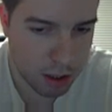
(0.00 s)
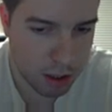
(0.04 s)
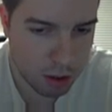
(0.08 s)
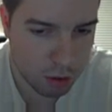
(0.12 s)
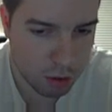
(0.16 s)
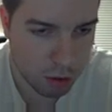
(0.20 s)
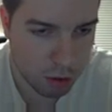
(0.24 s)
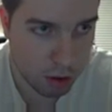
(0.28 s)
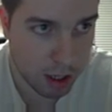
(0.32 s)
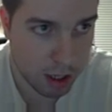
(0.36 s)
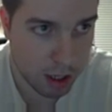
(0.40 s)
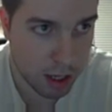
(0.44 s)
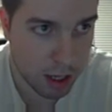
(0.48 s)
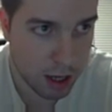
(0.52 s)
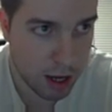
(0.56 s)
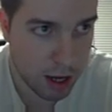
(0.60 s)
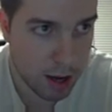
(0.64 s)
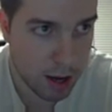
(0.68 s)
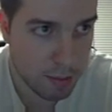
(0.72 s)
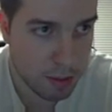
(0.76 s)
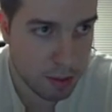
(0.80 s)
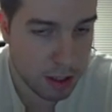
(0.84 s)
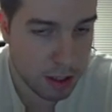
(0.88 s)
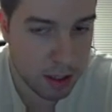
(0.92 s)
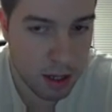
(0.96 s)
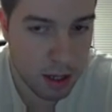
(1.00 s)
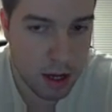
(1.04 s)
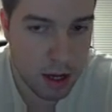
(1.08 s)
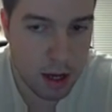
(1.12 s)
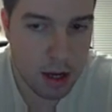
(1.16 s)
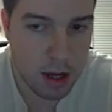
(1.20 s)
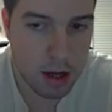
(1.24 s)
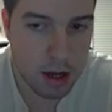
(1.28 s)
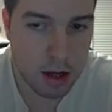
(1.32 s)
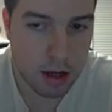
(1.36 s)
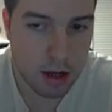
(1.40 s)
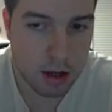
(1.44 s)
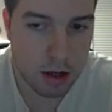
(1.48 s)
or A apps,
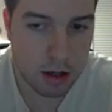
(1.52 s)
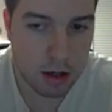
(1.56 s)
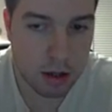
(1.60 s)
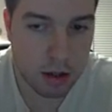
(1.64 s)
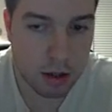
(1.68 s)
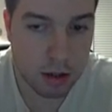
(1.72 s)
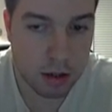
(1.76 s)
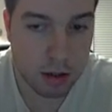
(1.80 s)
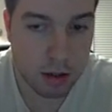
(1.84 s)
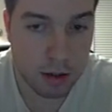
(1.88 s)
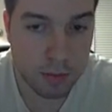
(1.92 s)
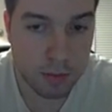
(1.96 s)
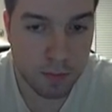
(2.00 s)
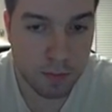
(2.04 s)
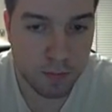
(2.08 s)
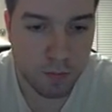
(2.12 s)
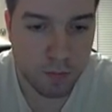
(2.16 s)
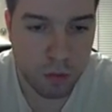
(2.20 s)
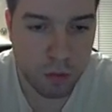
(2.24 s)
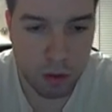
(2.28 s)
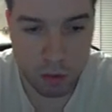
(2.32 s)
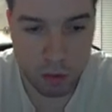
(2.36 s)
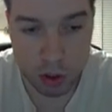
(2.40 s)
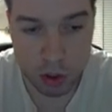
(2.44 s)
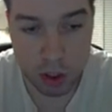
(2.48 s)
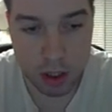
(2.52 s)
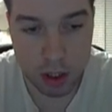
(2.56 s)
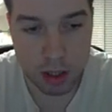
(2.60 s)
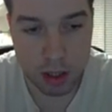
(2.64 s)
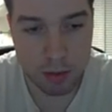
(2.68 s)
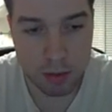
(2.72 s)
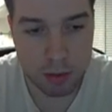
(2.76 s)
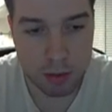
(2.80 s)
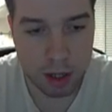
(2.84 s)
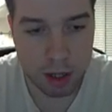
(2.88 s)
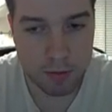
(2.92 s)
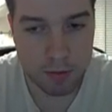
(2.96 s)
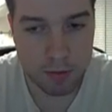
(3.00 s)
which a team
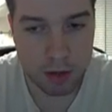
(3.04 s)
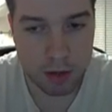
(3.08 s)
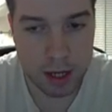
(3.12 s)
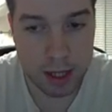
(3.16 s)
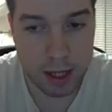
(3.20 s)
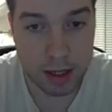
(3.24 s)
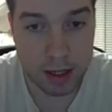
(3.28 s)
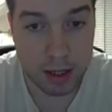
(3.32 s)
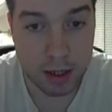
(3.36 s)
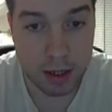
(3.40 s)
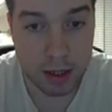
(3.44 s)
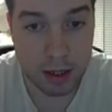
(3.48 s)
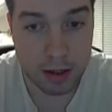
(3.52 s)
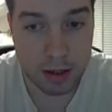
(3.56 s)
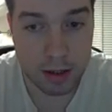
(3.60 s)
like Fnatic is